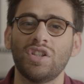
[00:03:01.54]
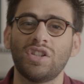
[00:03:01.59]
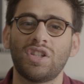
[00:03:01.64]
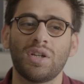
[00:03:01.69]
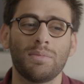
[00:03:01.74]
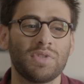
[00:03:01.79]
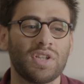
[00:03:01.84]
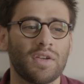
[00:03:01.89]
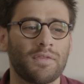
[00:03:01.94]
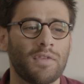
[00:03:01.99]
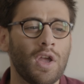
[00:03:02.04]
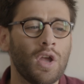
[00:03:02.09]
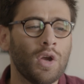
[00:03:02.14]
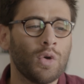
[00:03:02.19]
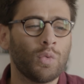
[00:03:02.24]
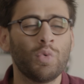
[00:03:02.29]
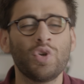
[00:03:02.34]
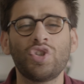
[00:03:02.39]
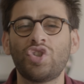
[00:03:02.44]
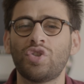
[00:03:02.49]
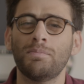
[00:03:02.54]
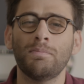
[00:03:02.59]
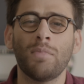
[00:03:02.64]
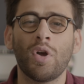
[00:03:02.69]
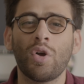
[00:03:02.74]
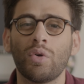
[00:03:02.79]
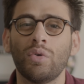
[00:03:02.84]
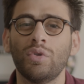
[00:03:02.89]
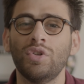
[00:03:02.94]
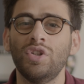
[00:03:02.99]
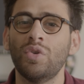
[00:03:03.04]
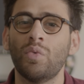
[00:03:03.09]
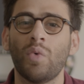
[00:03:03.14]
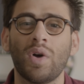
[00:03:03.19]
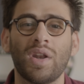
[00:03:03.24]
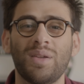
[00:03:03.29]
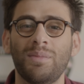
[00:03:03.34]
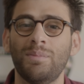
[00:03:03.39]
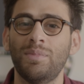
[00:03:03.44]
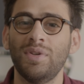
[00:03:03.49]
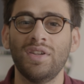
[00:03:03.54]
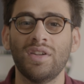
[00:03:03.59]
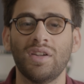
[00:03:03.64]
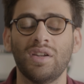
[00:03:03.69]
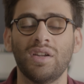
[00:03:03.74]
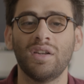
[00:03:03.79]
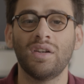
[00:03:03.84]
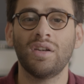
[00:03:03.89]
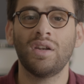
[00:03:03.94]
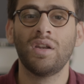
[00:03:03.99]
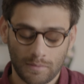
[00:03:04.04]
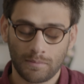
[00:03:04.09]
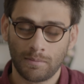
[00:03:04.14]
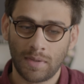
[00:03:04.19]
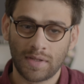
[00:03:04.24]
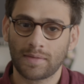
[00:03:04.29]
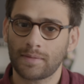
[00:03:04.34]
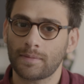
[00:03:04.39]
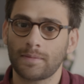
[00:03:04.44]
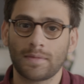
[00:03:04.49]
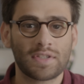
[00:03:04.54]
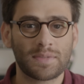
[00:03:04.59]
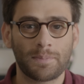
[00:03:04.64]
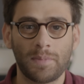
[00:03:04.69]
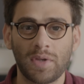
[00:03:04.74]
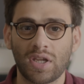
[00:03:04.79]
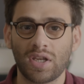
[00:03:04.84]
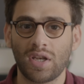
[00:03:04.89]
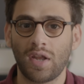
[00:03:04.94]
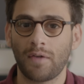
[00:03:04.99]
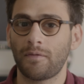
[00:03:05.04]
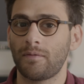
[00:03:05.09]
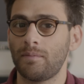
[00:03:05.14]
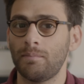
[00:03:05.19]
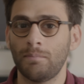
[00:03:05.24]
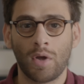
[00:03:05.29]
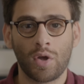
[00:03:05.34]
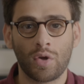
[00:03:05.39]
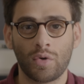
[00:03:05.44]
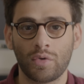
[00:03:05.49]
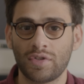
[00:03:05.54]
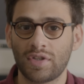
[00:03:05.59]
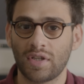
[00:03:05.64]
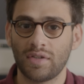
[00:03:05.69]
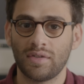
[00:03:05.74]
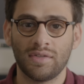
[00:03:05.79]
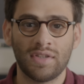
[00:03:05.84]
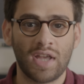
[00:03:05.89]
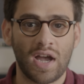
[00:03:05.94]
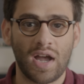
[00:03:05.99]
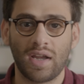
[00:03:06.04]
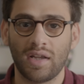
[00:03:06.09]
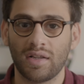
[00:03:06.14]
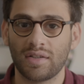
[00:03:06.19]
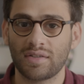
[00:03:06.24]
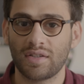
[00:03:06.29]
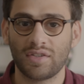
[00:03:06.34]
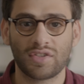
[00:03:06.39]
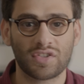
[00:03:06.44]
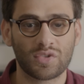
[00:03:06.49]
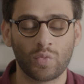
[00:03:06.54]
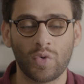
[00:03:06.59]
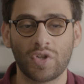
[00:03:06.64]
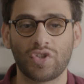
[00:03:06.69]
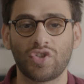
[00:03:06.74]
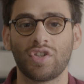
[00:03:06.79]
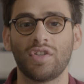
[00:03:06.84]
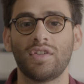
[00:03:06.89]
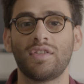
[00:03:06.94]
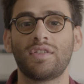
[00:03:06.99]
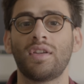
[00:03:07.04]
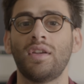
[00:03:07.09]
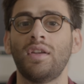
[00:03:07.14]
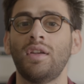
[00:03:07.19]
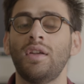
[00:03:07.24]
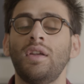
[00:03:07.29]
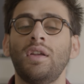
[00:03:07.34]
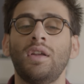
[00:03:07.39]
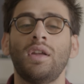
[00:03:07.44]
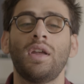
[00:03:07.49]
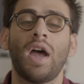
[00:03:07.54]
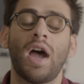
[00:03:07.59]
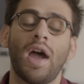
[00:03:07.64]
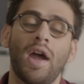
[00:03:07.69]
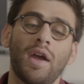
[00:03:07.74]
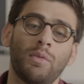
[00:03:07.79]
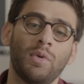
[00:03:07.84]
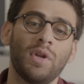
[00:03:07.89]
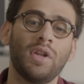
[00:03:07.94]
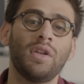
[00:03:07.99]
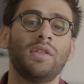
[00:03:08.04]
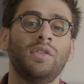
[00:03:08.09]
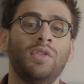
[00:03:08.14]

in terms of which mode you want to be in. But speaking of modes and dials and switches, I really